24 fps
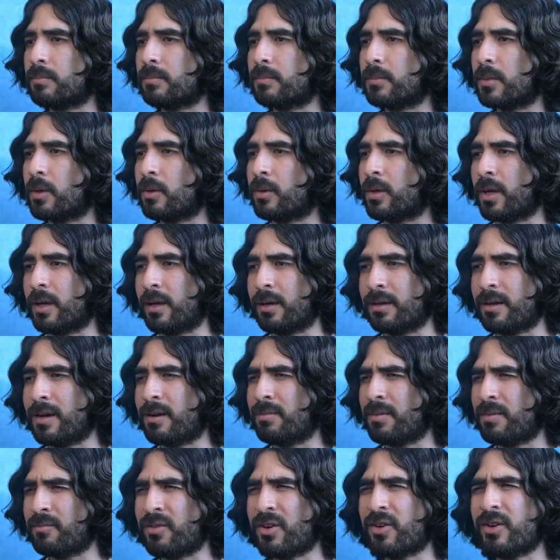Okay,
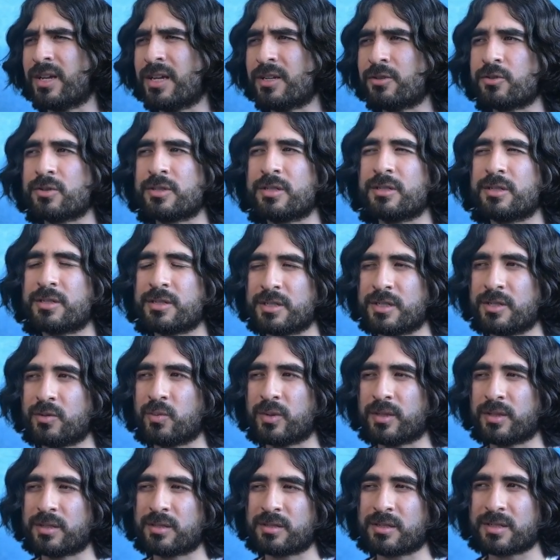I'm very interested to see
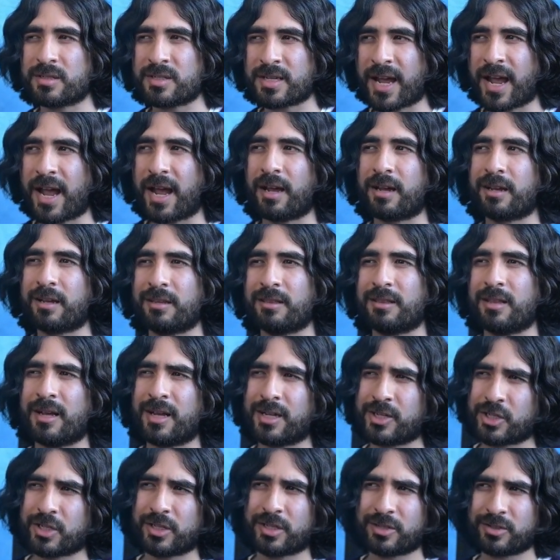what this attack
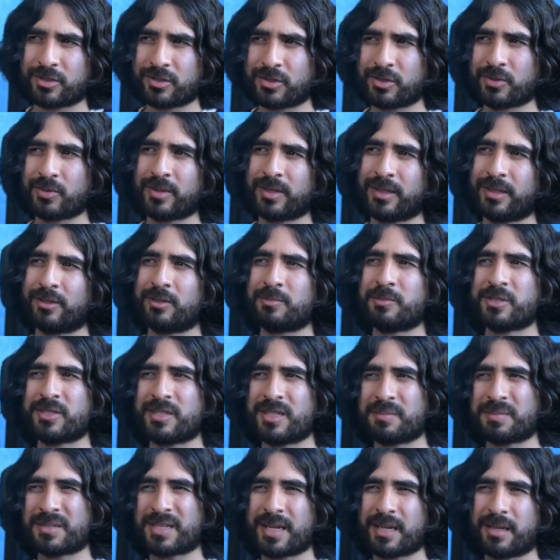logic is doing. It almost
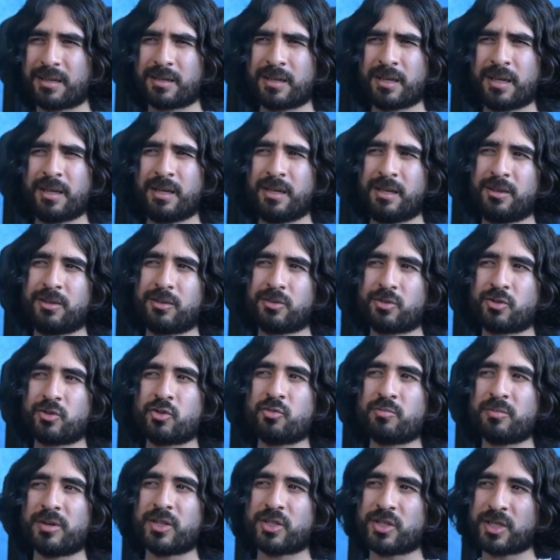seems like there's too
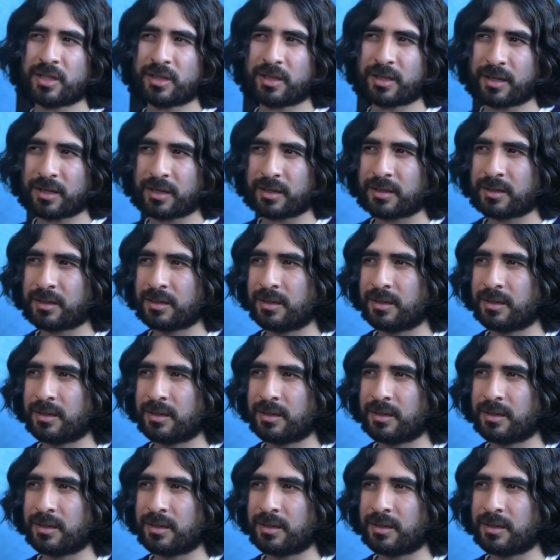much in there.